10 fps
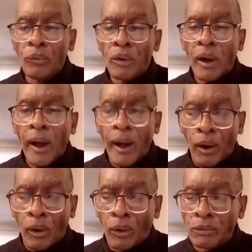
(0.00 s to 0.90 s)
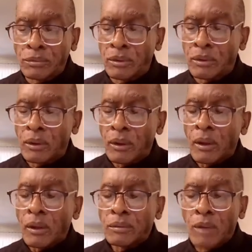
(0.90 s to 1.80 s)
who, how
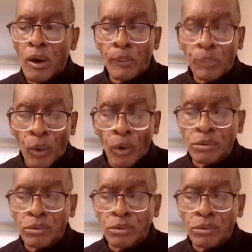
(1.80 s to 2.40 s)
to